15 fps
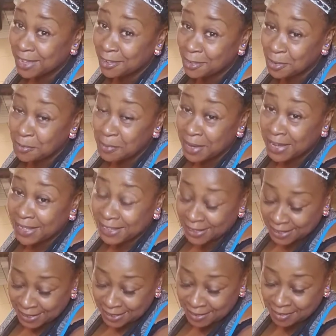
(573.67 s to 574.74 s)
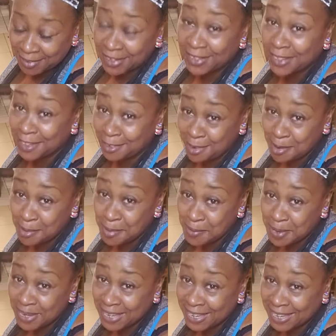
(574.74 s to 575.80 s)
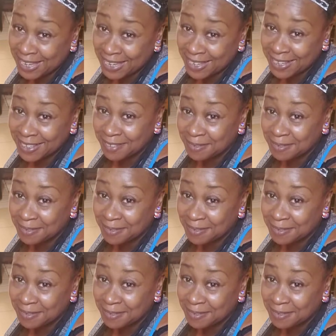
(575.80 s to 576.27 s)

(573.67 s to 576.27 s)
it your best. Until we meet again.